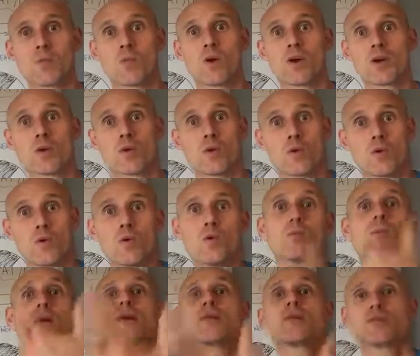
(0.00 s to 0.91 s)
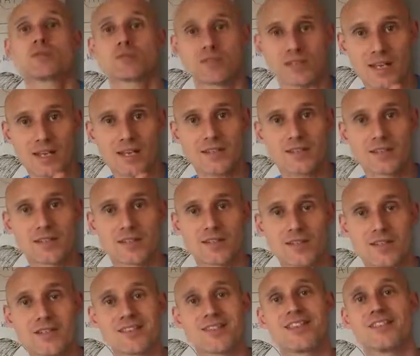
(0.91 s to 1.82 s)
what your hormonal
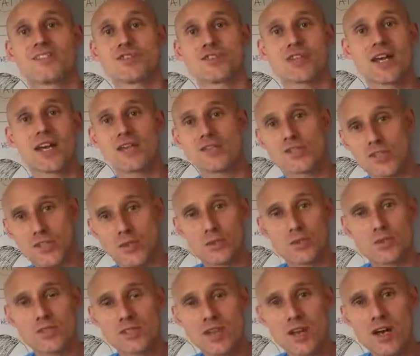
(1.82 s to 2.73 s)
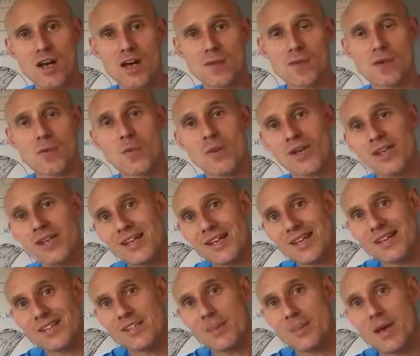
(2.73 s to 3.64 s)
status is changing all the time. And we
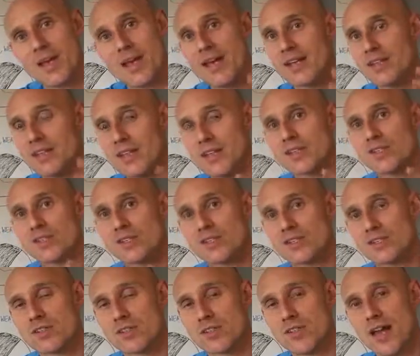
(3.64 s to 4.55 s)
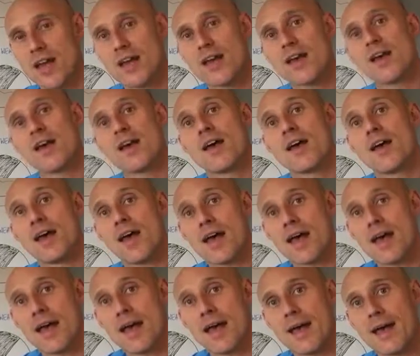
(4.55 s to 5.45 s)
need to pay attention to that
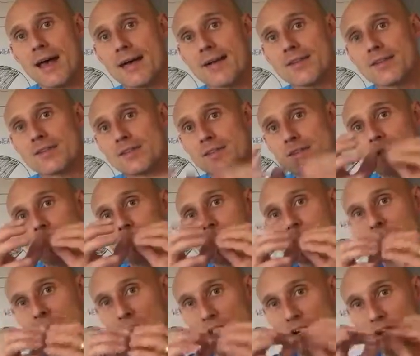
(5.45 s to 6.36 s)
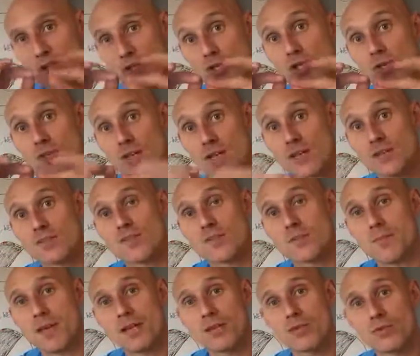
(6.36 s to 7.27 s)
and fine tune it
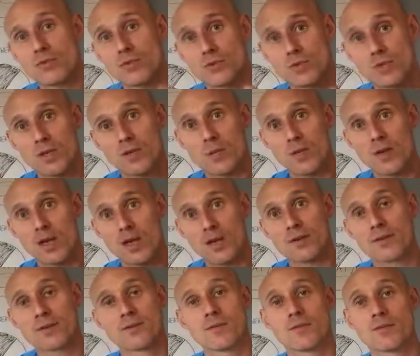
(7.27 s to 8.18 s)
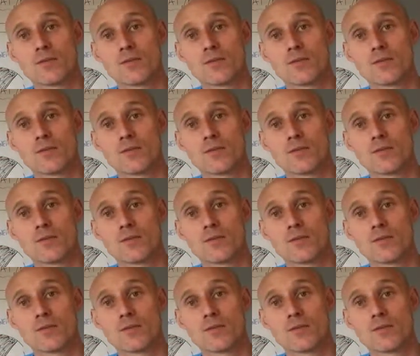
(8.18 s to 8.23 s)
to make sure that we're